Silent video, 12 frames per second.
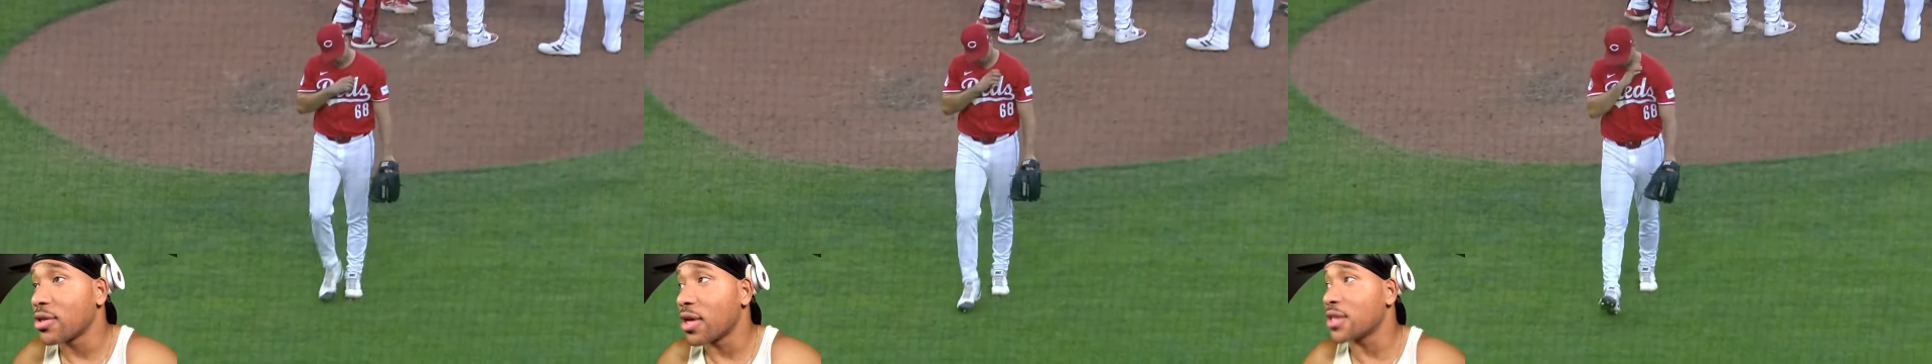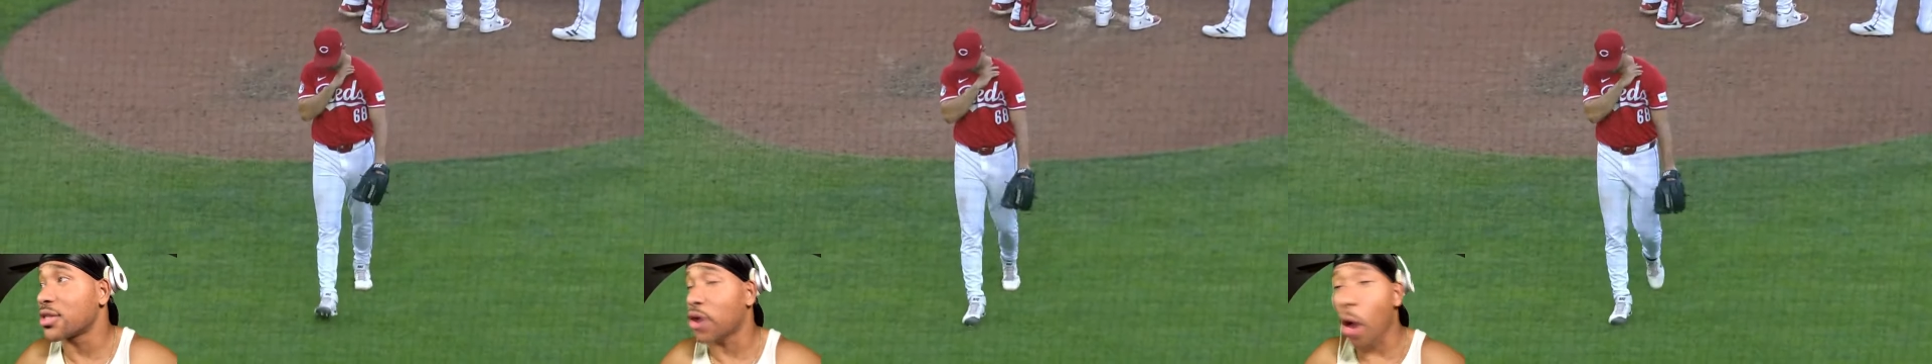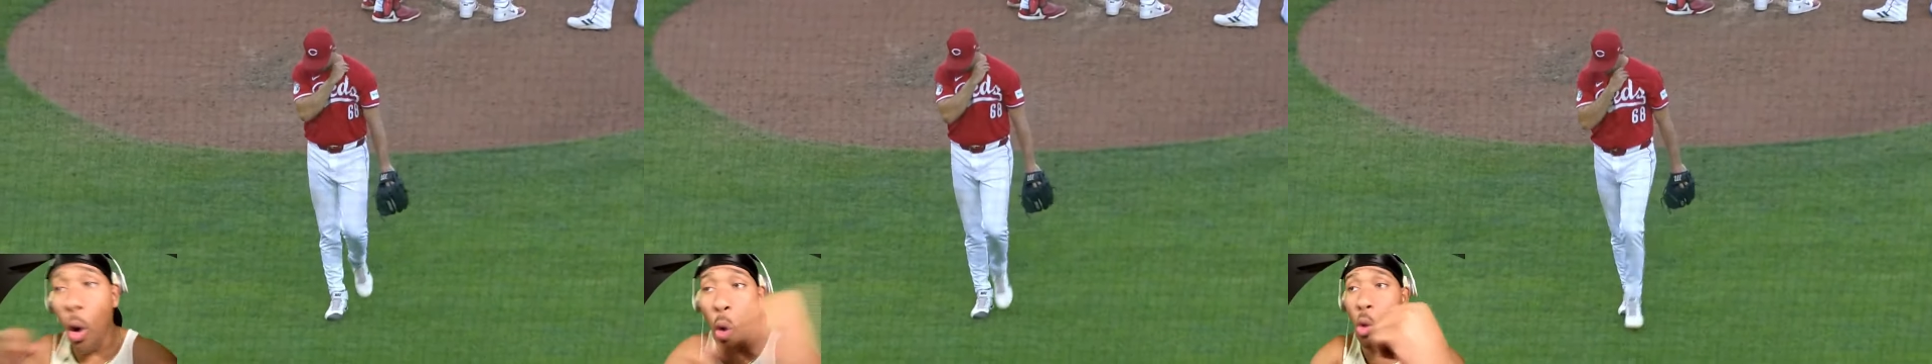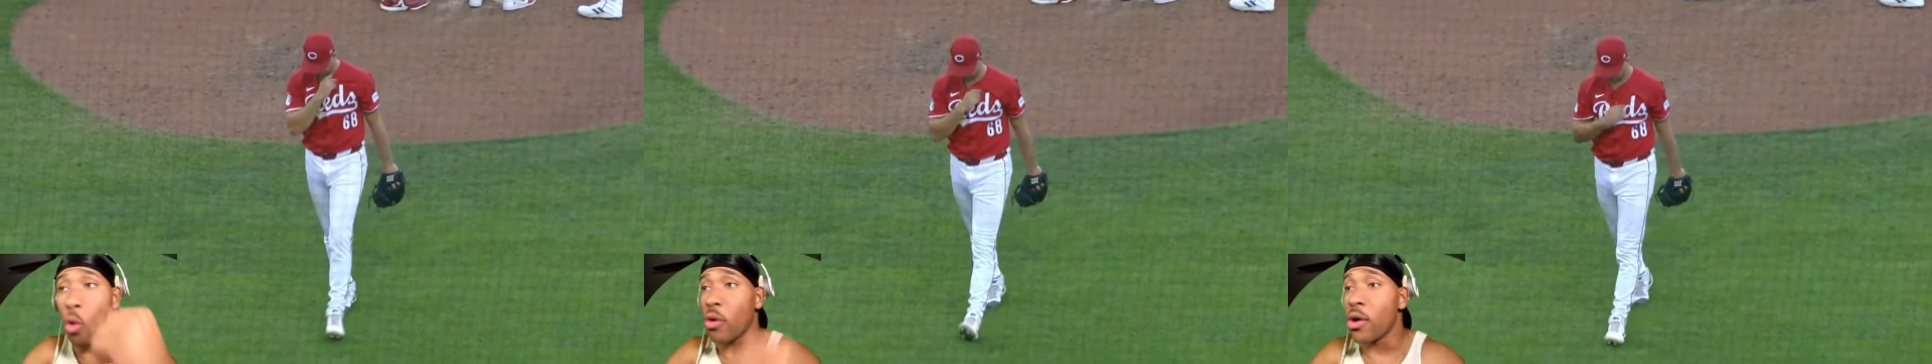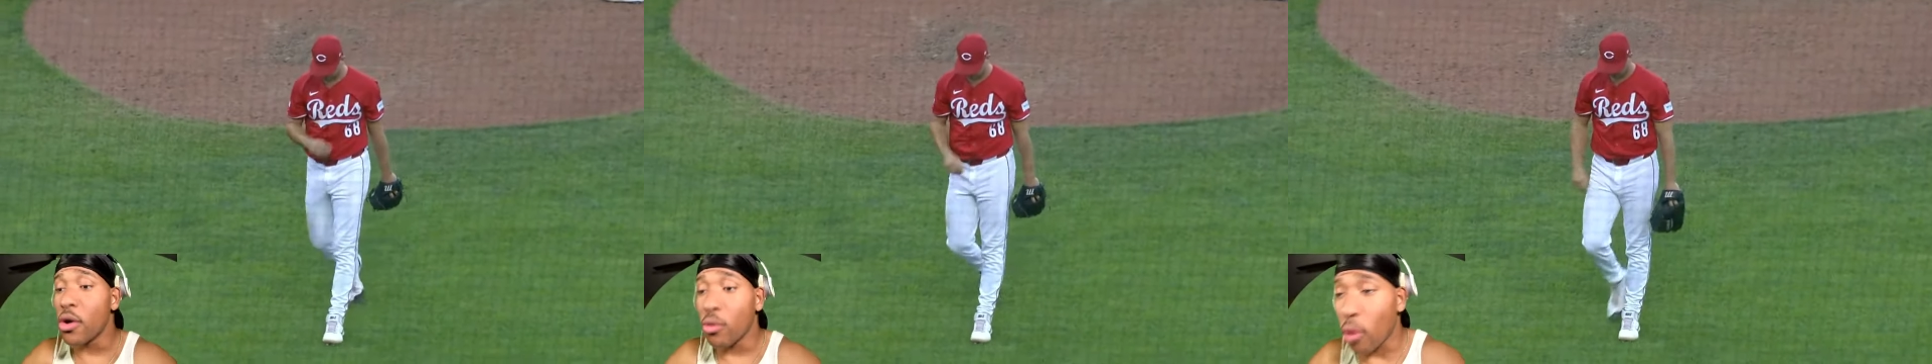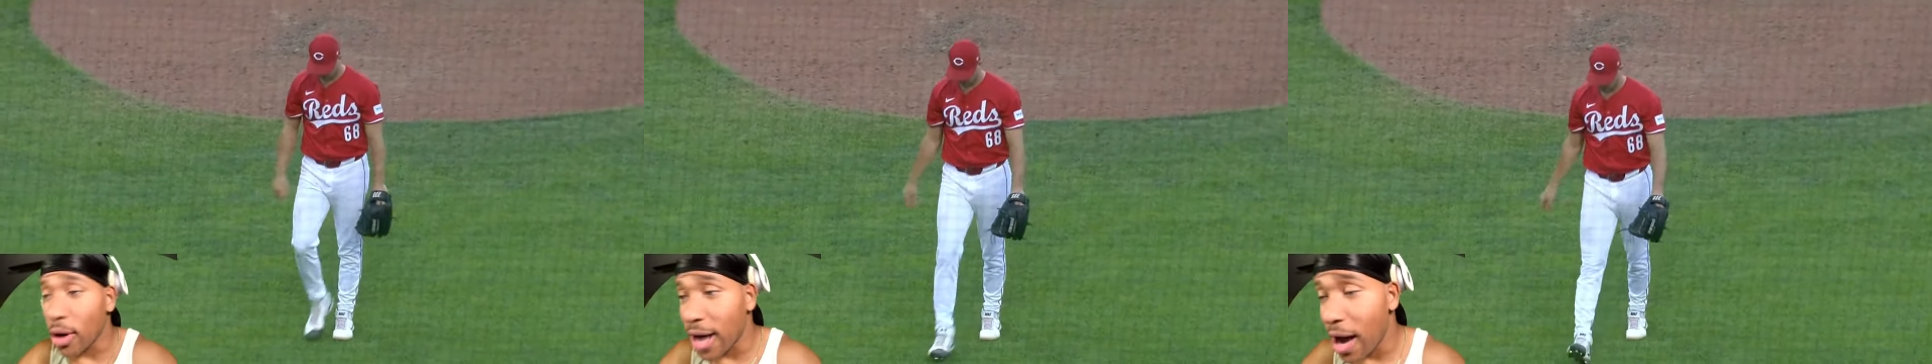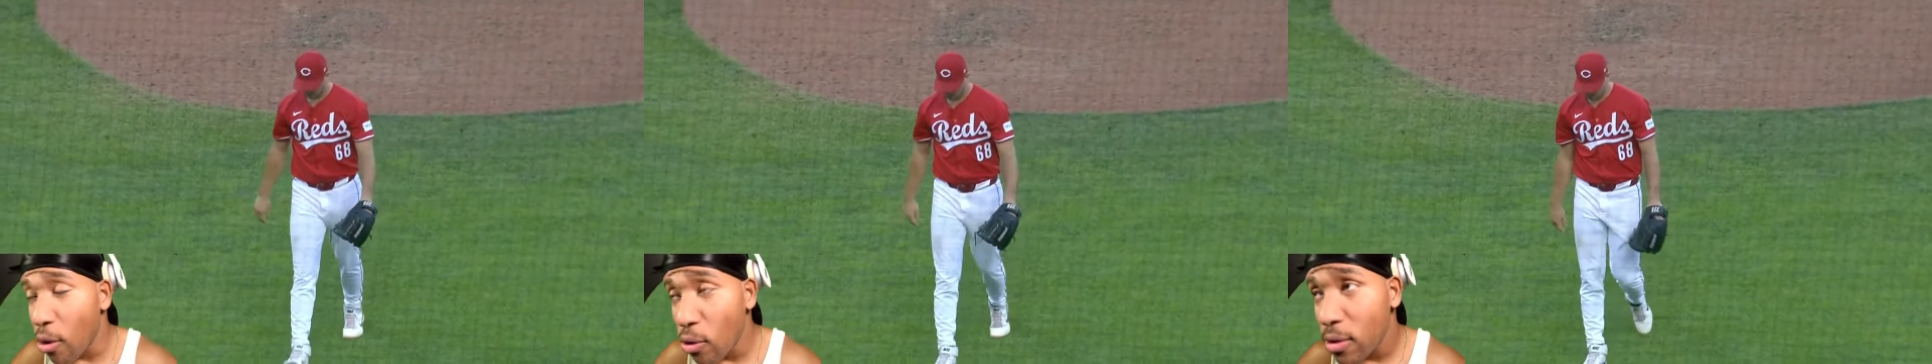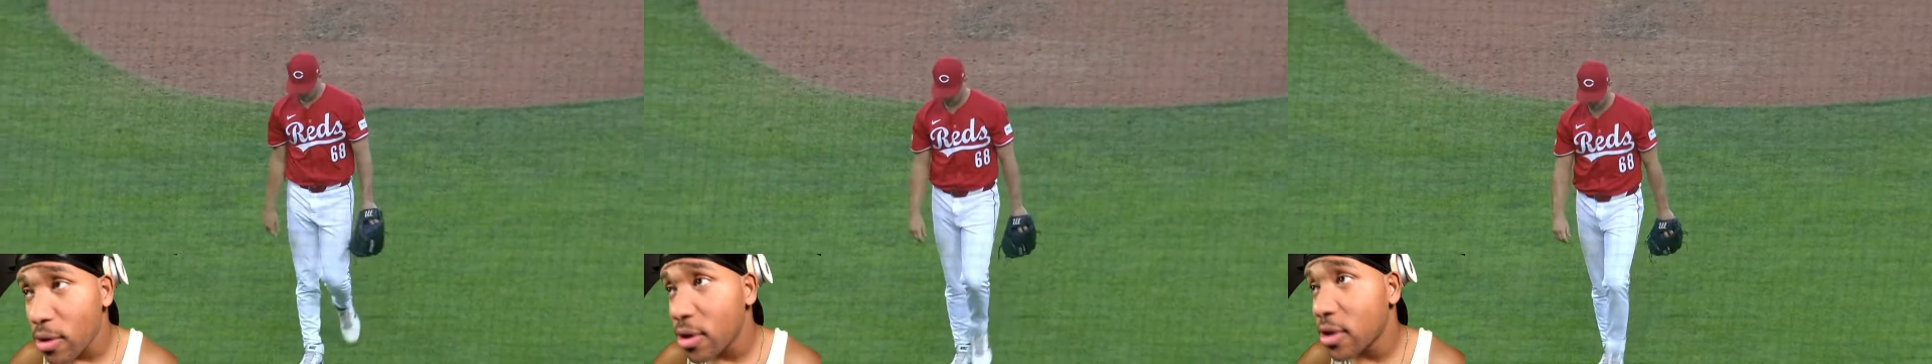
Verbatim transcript: Let's go. One out?